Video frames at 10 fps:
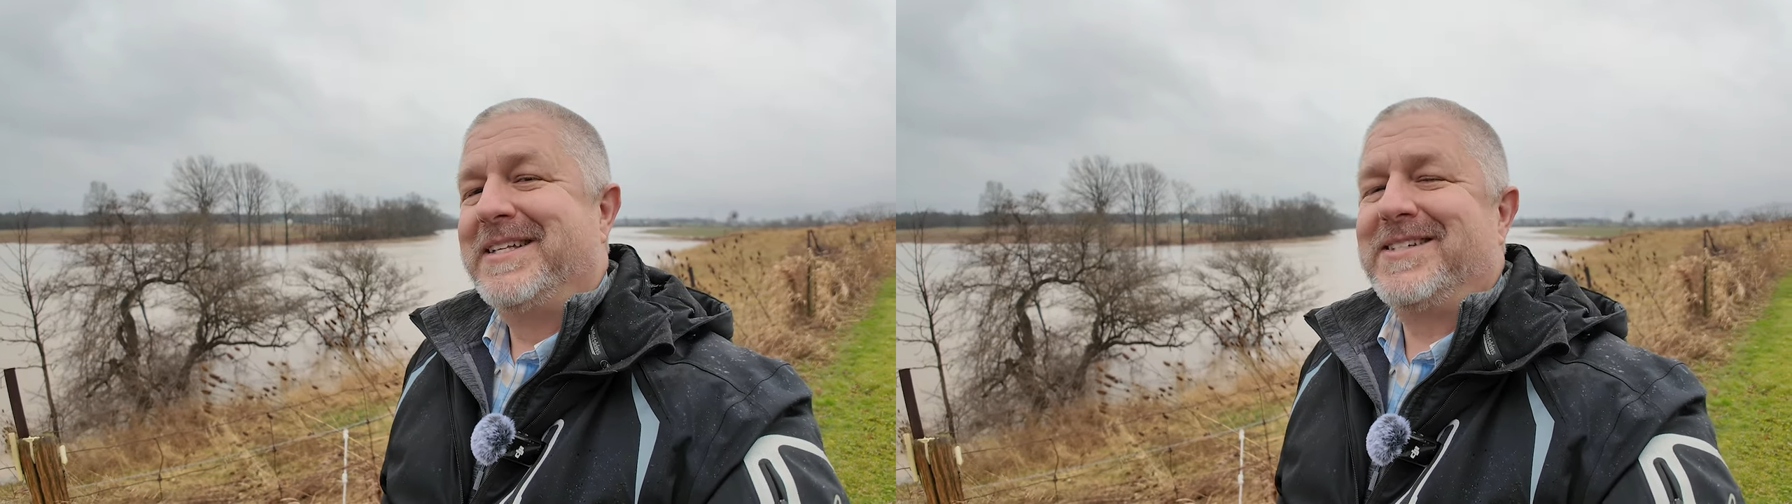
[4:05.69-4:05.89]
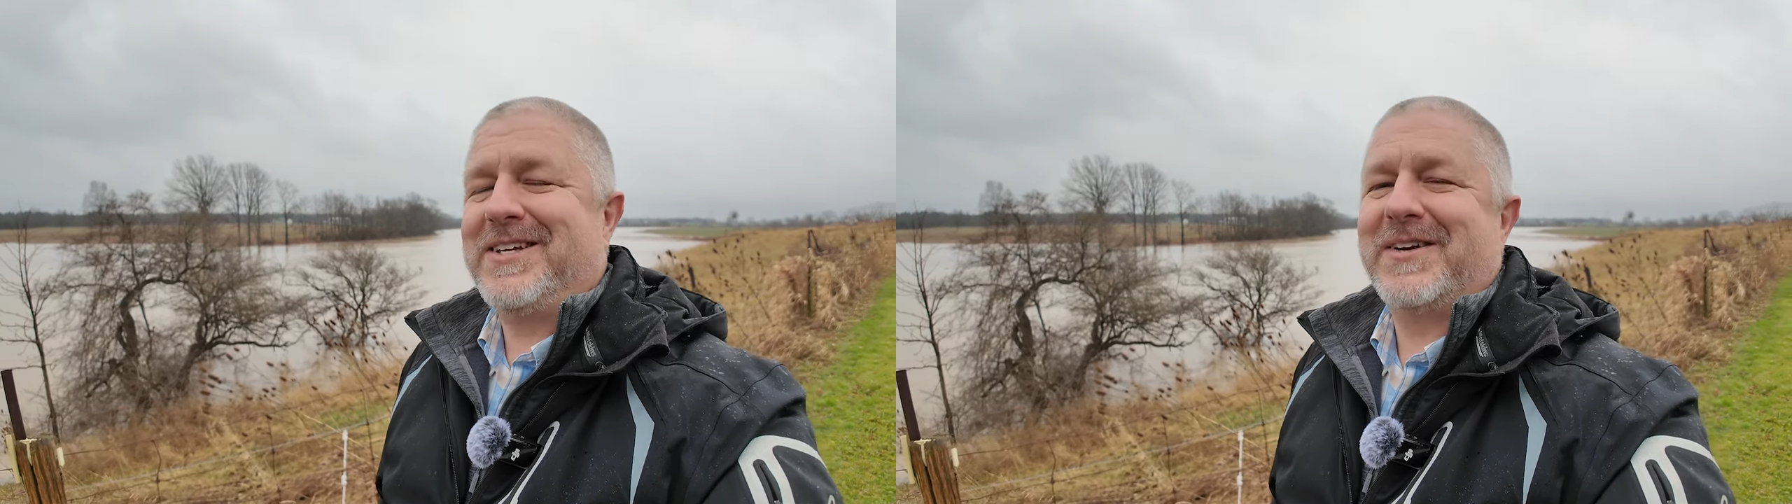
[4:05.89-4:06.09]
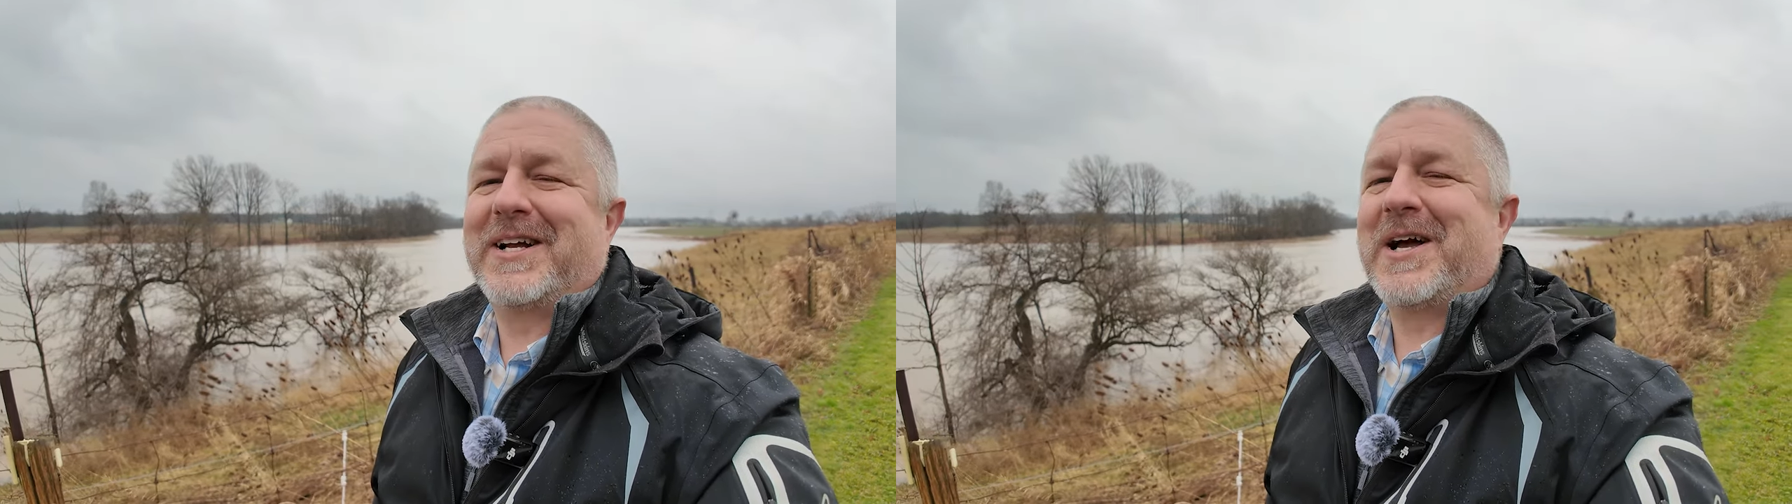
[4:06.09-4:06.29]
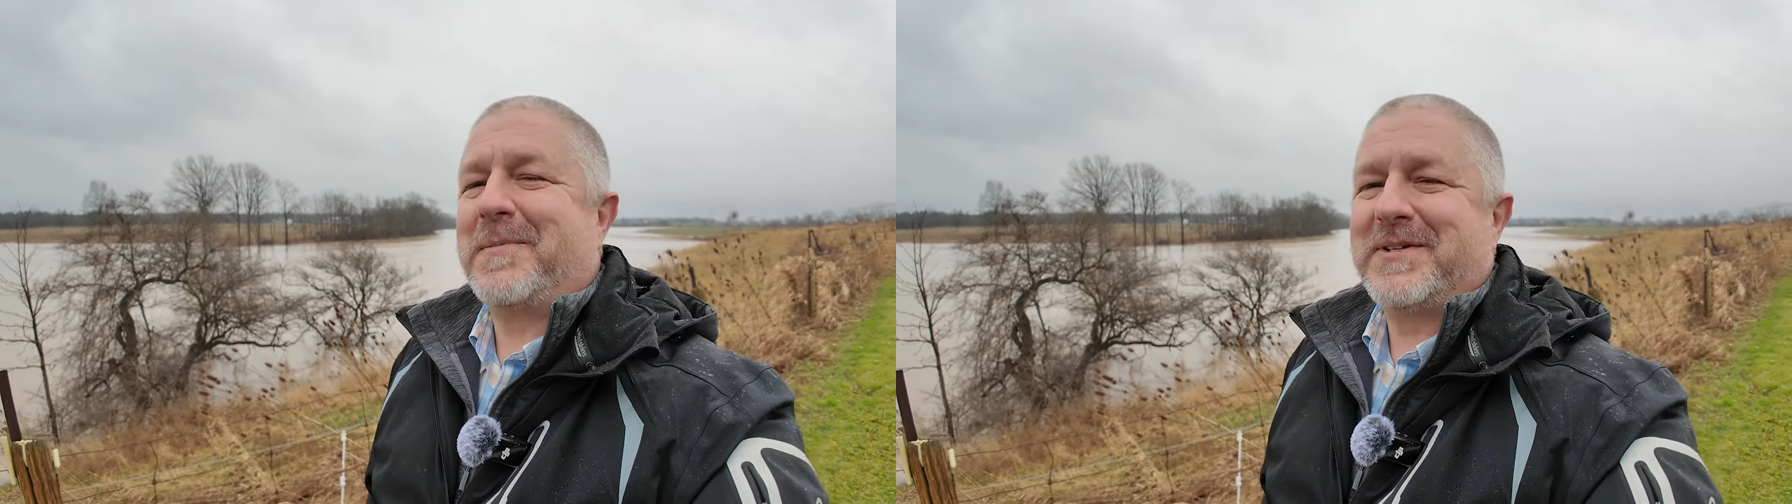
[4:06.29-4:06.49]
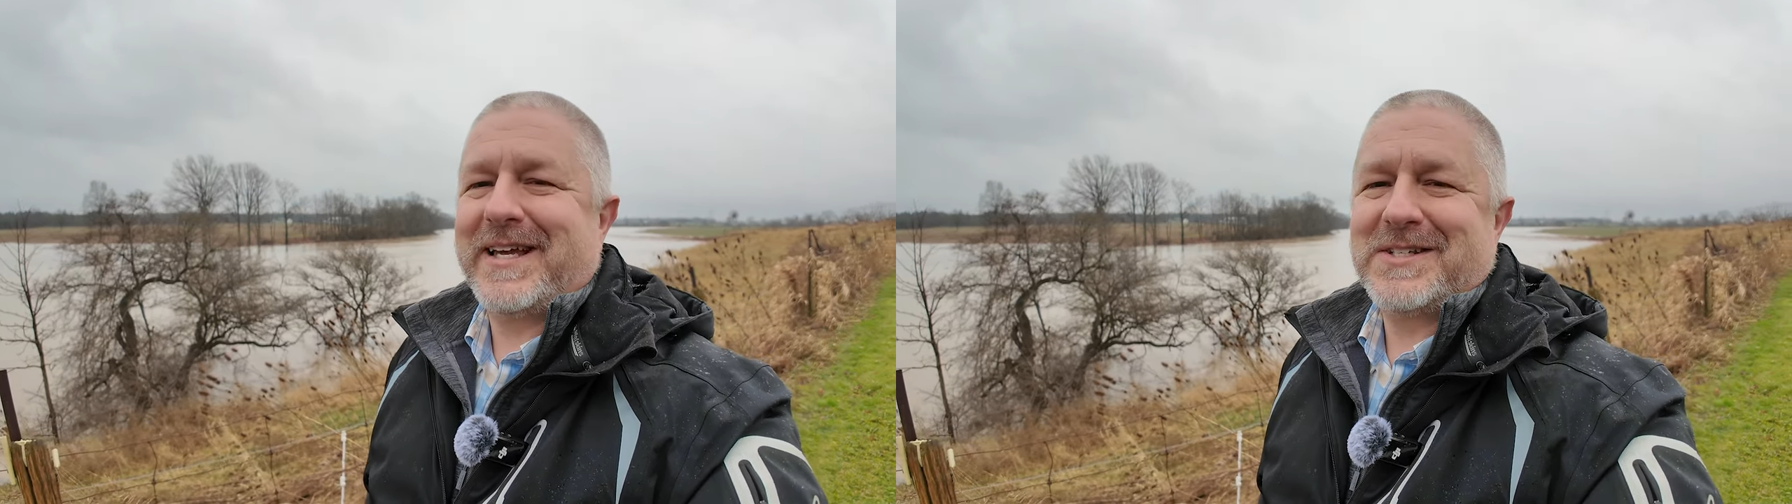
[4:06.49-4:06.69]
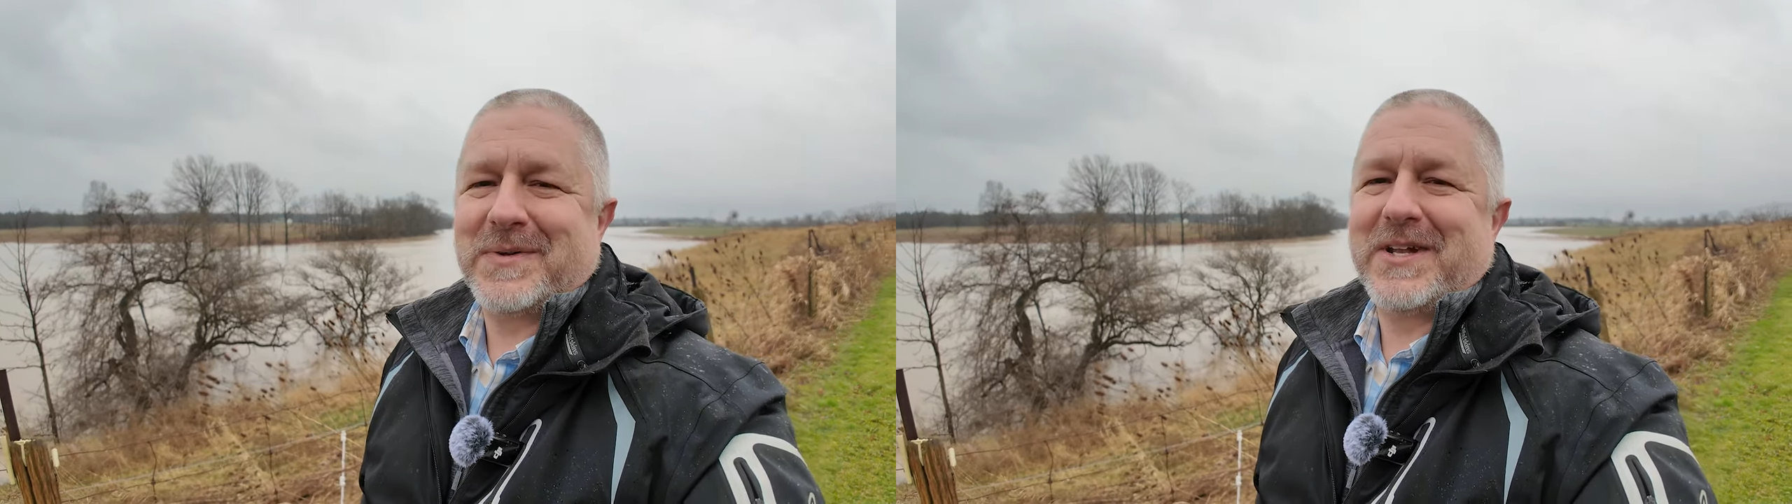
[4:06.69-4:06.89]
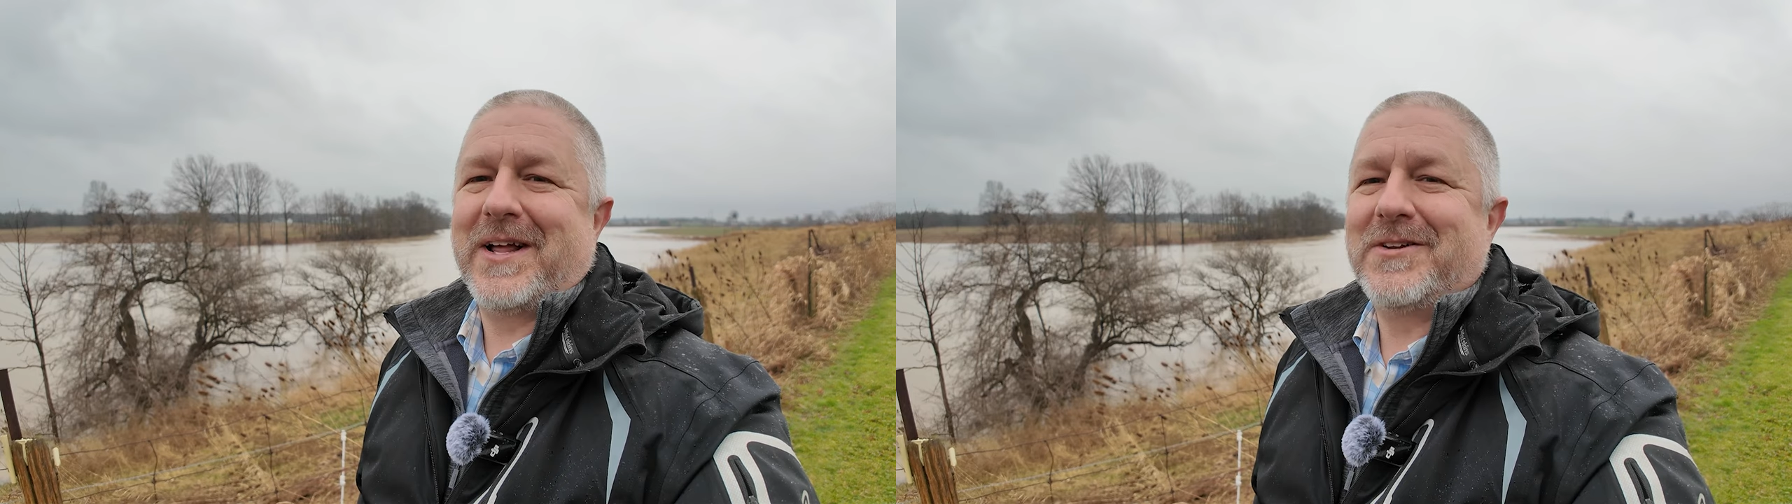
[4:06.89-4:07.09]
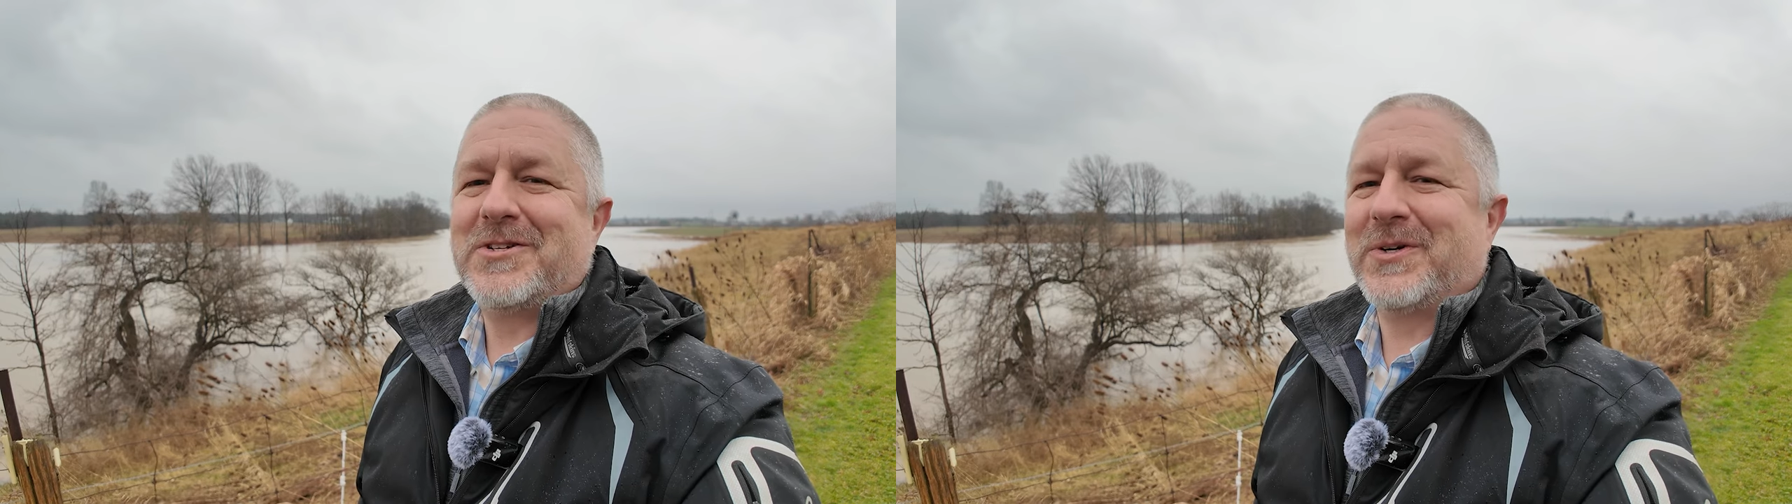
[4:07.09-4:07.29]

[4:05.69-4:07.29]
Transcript: See you in a couple days with another